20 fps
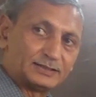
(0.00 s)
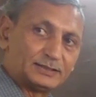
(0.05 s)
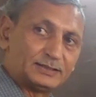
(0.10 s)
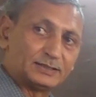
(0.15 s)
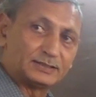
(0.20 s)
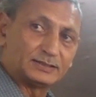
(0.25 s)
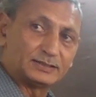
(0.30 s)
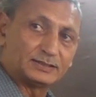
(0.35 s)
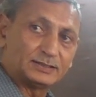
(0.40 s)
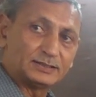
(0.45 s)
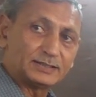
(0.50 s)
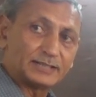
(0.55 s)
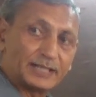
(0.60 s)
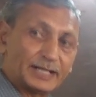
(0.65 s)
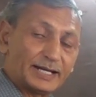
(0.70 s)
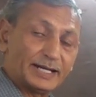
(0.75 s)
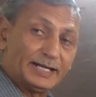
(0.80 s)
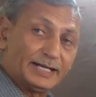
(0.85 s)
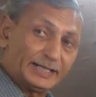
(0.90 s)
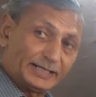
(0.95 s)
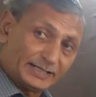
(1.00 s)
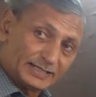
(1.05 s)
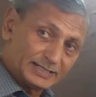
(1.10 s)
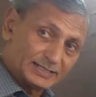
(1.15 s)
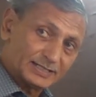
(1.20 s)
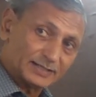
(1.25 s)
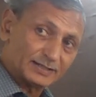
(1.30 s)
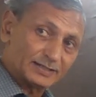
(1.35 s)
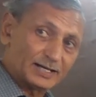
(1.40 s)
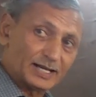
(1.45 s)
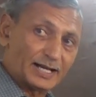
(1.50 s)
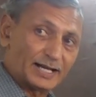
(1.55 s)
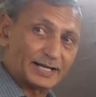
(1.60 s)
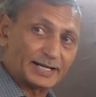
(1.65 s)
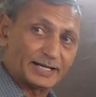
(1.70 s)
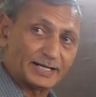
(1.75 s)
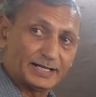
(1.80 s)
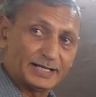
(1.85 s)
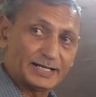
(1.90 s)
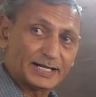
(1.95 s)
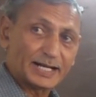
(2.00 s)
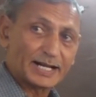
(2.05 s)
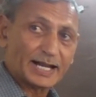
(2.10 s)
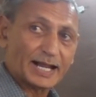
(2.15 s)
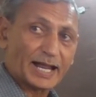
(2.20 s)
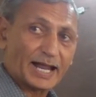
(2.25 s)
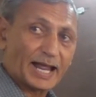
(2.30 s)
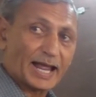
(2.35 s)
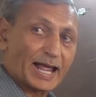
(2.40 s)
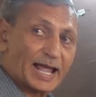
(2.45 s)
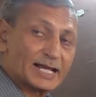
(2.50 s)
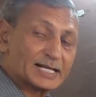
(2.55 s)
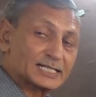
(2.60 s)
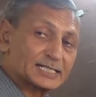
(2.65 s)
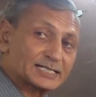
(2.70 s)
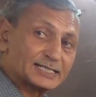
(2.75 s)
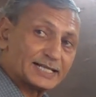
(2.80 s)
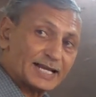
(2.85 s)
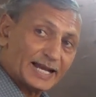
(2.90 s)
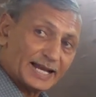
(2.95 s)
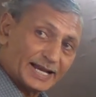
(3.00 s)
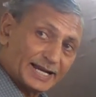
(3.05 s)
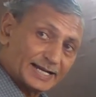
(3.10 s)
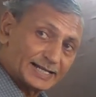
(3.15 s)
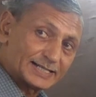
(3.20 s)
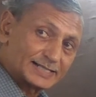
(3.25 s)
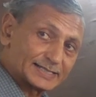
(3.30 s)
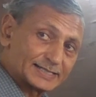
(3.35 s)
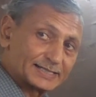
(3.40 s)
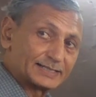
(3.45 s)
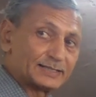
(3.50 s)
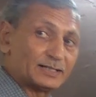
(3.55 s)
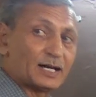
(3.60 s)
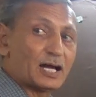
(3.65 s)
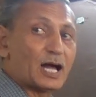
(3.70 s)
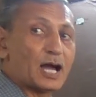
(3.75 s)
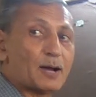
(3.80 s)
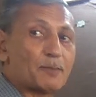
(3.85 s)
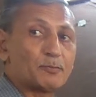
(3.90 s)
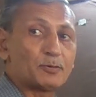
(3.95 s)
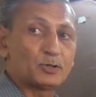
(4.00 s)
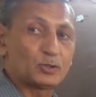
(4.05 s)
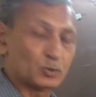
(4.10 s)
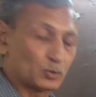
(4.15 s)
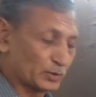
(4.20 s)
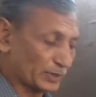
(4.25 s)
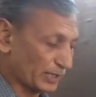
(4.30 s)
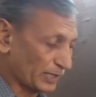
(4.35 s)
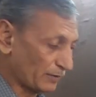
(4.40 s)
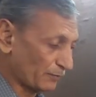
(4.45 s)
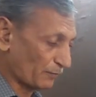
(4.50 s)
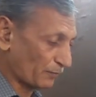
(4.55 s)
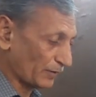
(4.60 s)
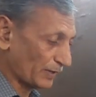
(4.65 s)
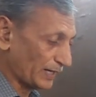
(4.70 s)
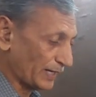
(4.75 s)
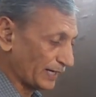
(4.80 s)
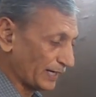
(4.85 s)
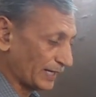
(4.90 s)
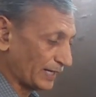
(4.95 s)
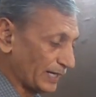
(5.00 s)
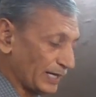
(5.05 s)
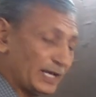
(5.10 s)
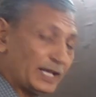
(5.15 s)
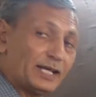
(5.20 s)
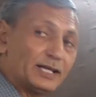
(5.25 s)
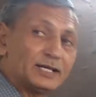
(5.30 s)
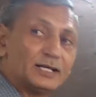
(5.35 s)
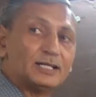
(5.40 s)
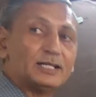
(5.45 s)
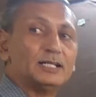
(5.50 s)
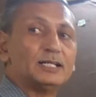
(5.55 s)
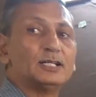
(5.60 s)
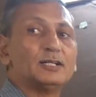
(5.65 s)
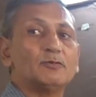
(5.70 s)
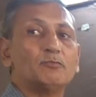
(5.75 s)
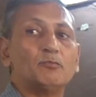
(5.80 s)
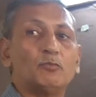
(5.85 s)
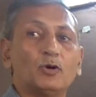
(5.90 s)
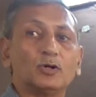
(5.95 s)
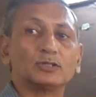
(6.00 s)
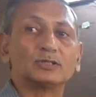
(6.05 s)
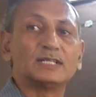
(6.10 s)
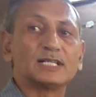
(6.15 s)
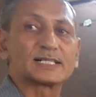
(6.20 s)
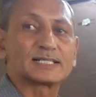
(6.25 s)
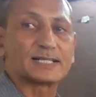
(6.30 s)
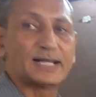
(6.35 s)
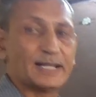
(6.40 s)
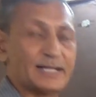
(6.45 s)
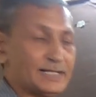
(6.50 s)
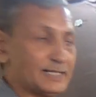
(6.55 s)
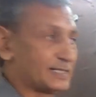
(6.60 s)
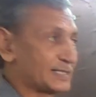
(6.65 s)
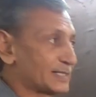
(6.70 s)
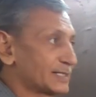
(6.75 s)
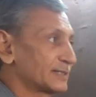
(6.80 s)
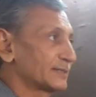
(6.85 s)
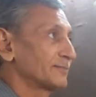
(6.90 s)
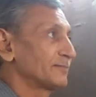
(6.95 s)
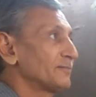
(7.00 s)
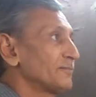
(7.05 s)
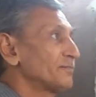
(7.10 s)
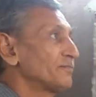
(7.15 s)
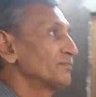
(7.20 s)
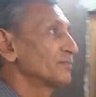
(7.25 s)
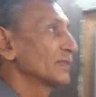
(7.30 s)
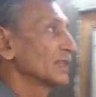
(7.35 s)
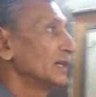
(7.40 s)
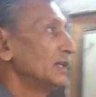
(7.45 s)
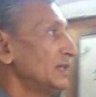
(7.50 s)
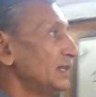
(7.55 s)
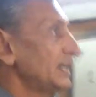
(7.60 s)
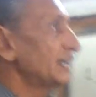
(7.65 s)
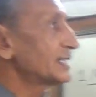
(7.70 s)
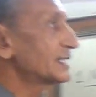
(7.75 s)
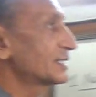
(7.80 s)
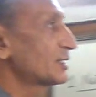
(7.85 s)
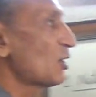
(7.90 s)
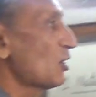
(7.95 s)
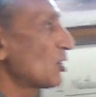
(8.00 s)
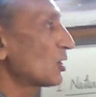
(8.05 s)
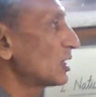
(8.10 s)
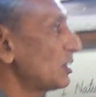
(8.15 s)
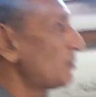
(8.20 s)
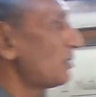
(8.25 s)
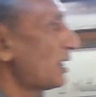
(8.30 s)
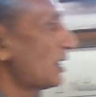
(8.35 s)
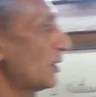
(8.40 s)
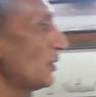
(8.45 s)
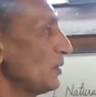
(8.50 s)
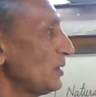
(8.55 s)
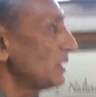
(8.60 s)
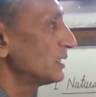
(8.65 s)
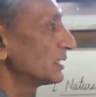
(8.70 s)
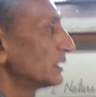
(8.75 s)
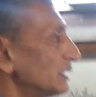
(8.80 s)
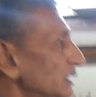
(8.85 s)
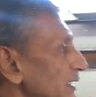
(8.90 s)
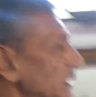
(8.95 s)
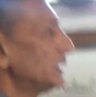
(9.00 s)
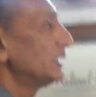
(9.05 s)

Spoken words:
The integer line extends up to infinity both the sides. Let's talk about